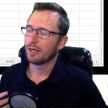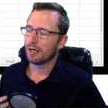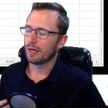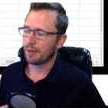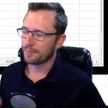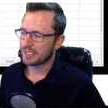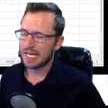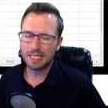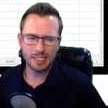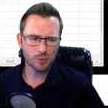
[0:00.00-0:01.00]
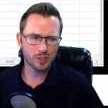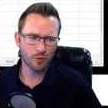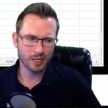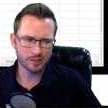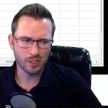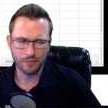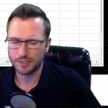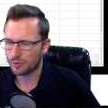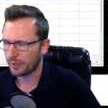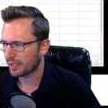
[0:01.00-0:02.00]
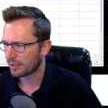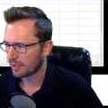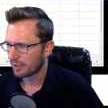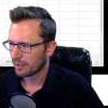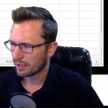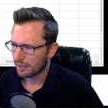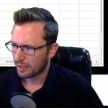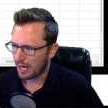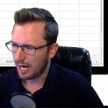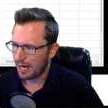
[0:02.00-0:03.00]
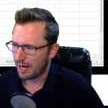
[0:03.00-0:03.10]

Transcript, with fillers: Um, take these with a grain of salt this week. I,